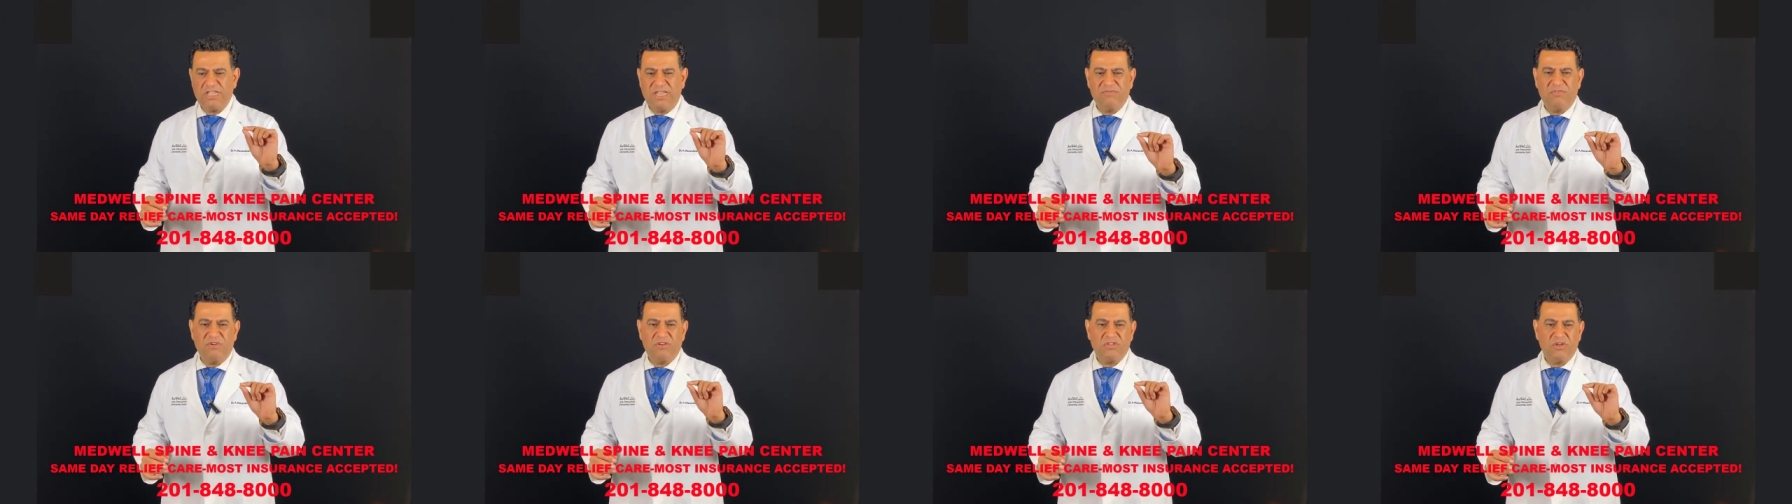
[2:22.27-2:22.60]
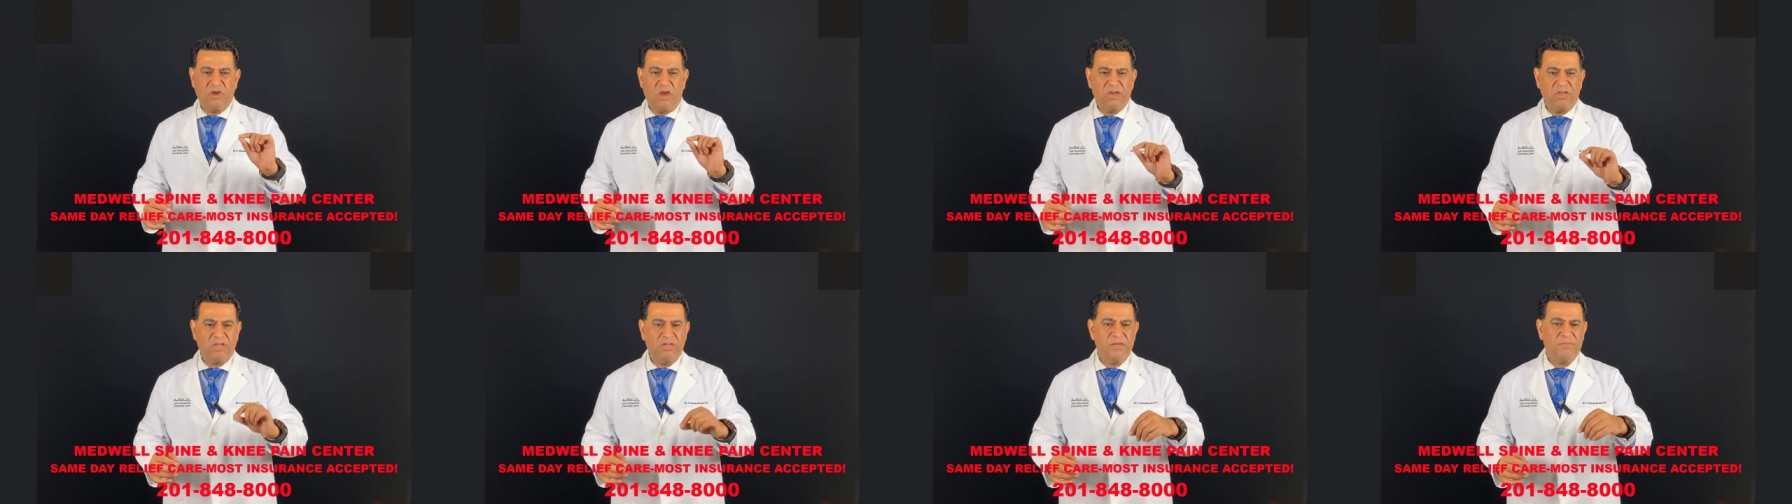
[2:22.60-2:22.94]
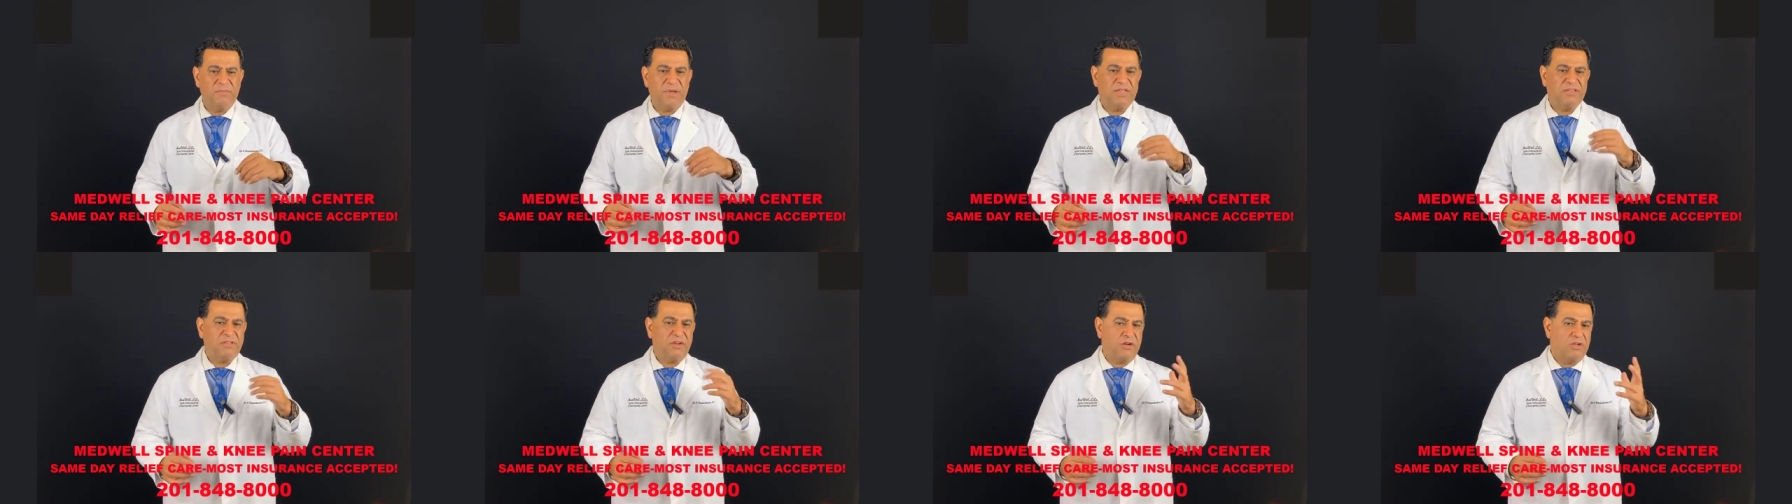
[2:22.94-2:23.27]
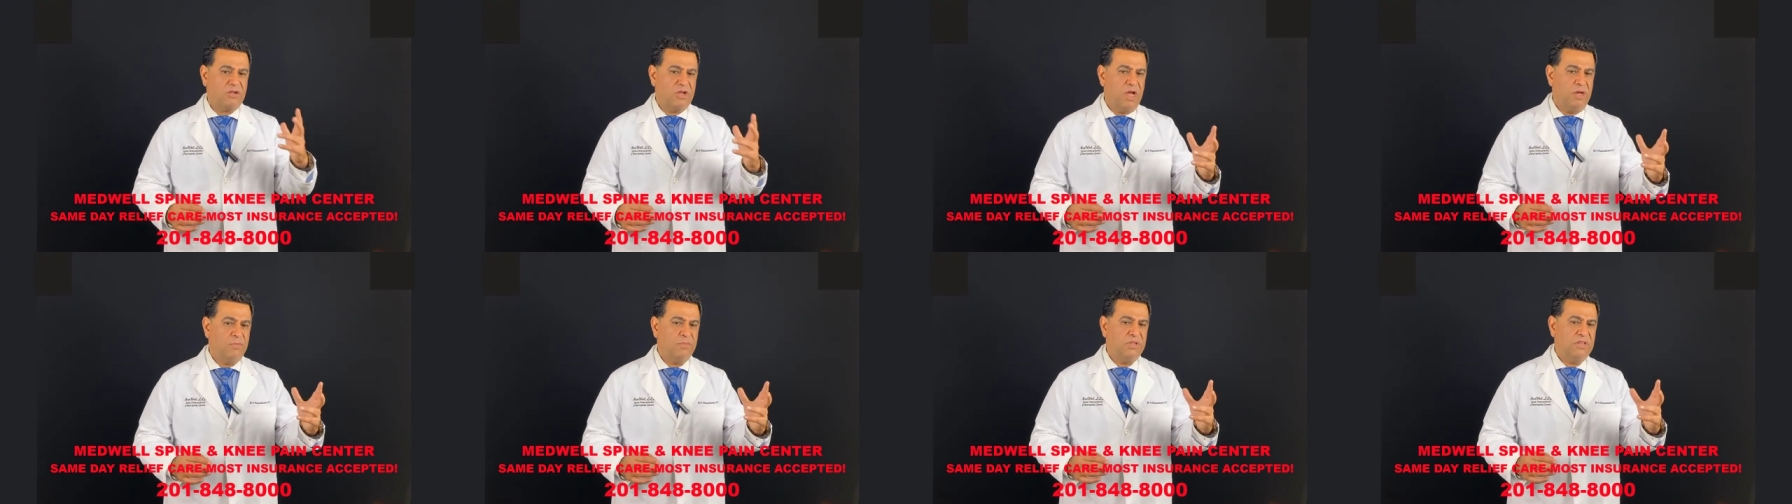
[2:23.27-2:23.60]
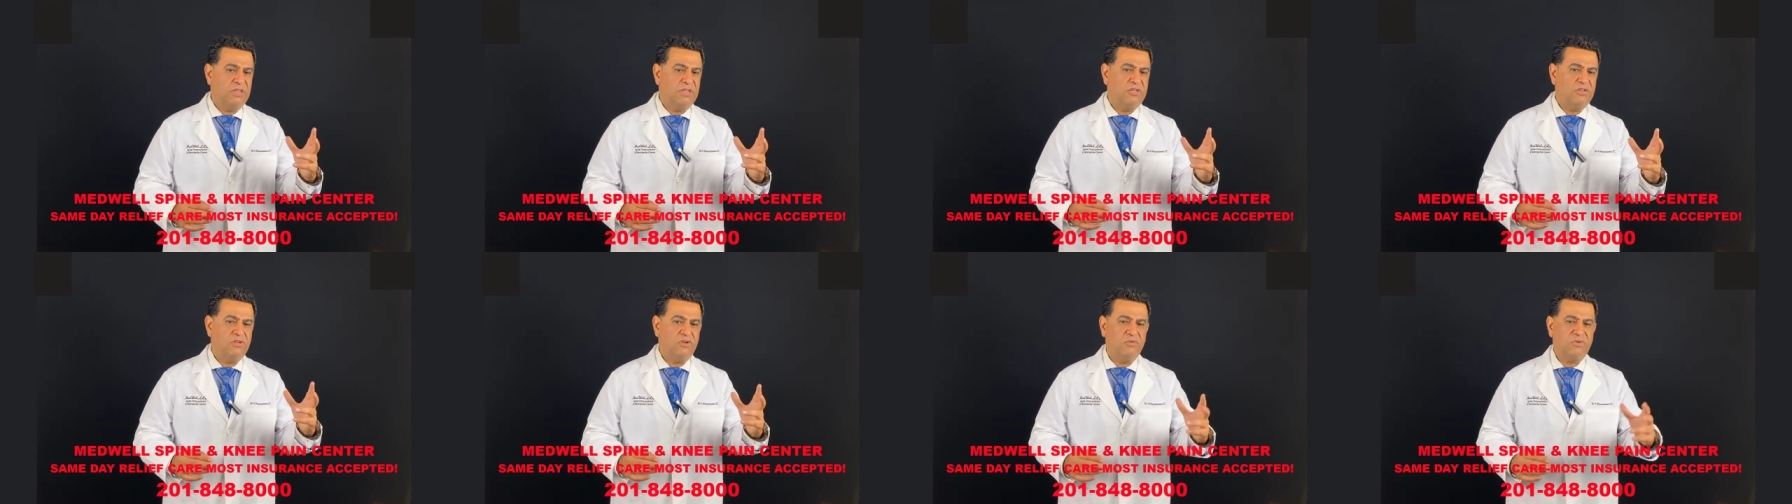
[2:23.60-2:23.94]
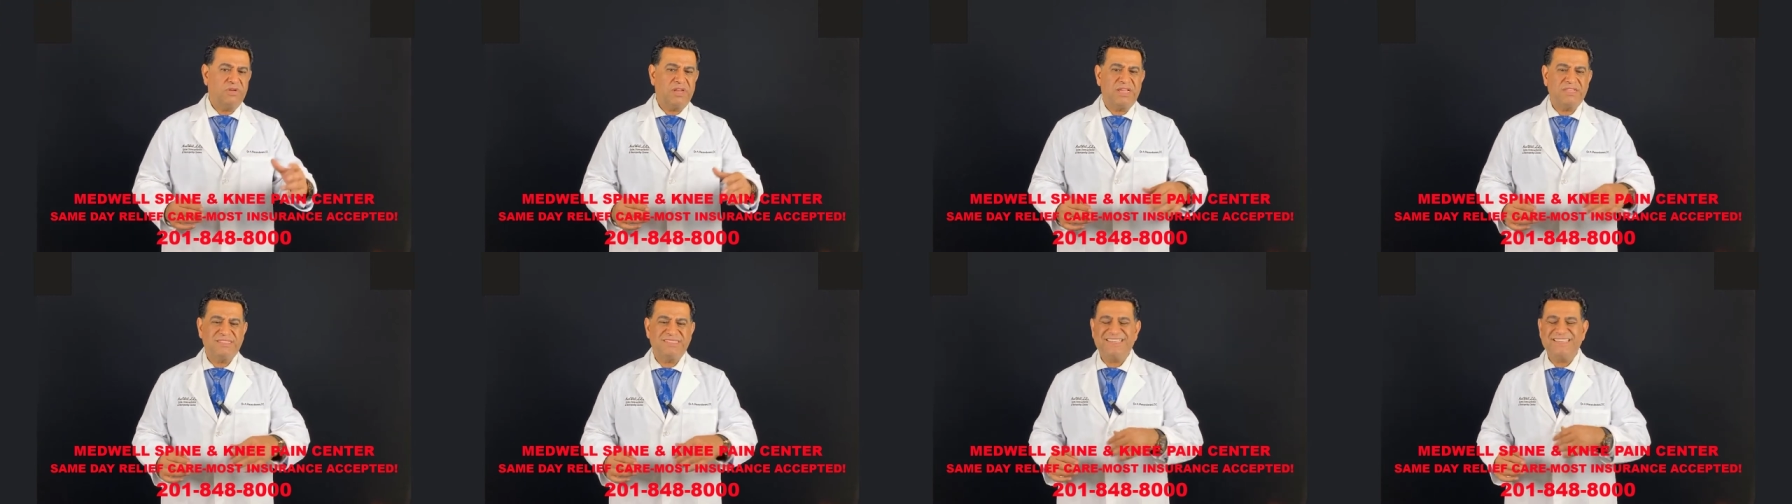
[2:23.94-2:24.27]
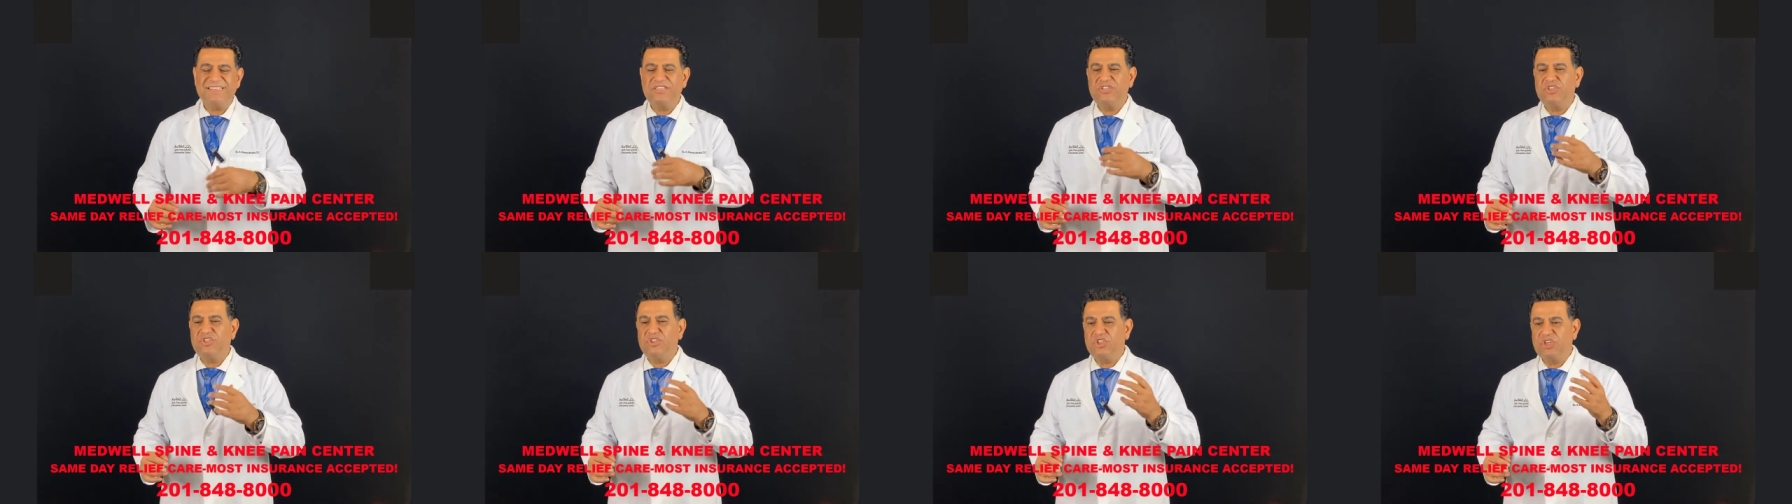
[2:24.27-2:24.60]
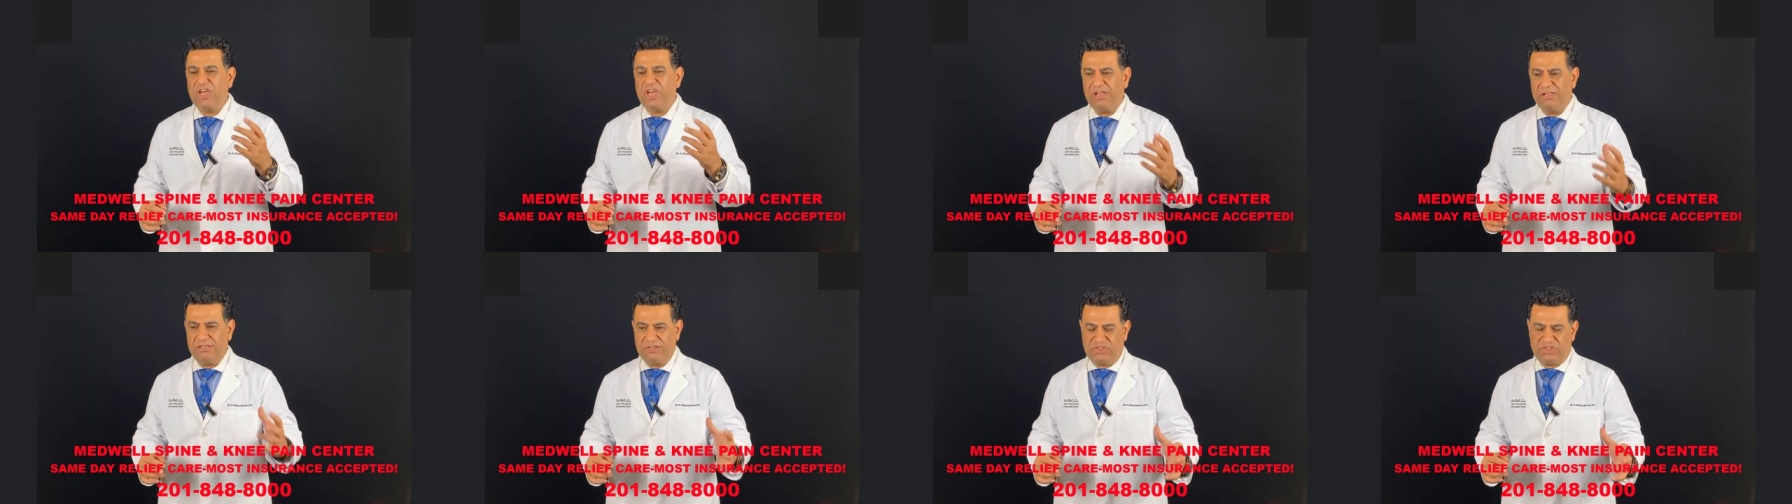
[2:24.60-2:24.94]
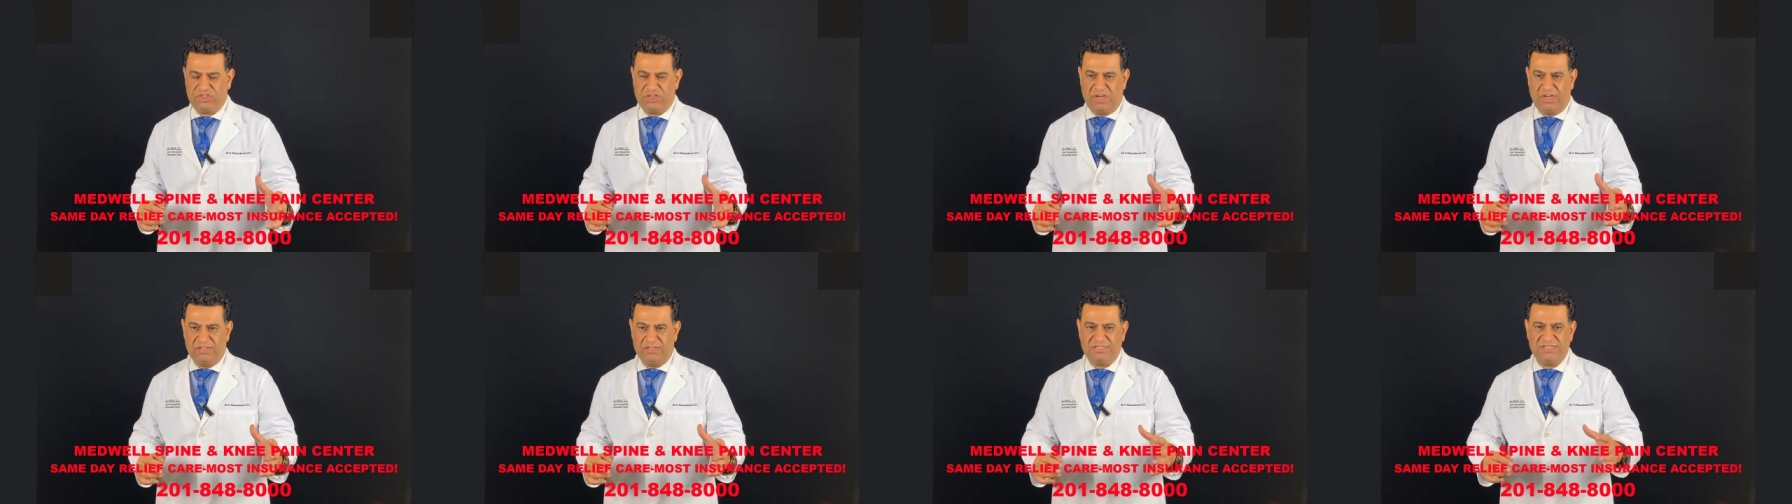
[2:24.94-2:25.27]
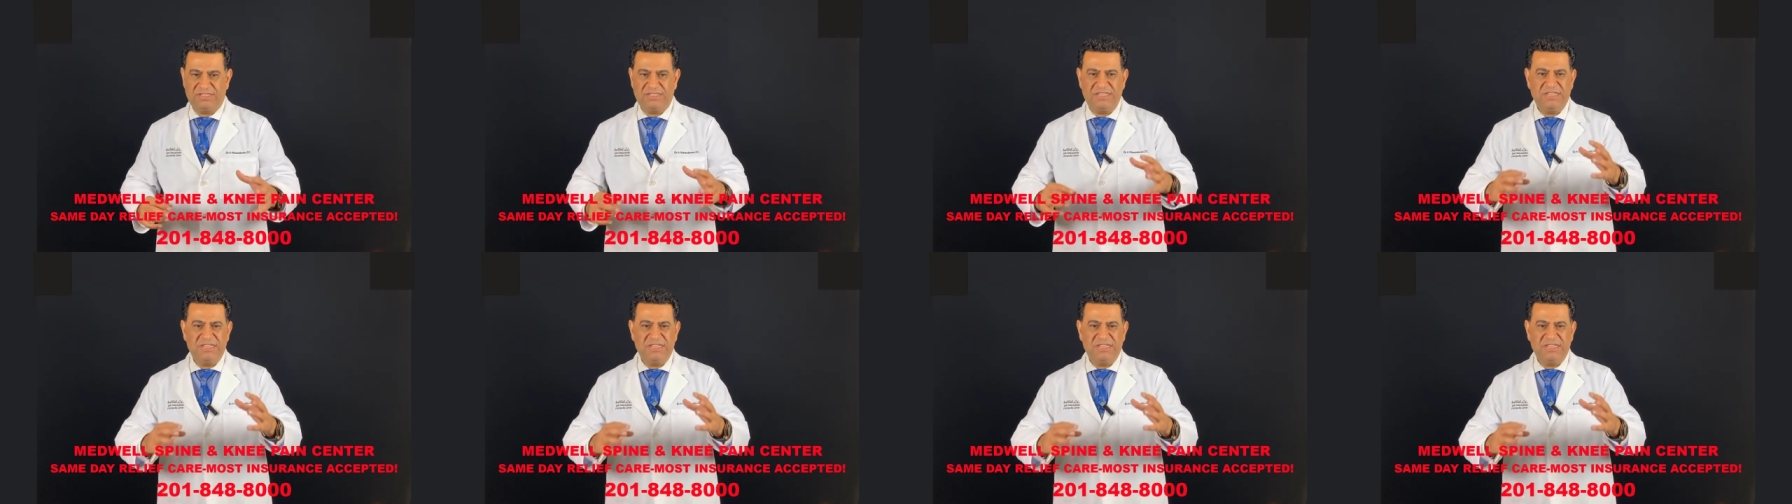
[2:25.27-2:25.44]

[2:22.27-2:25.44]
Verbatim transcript: that we're talking about are commonly known as gel shots.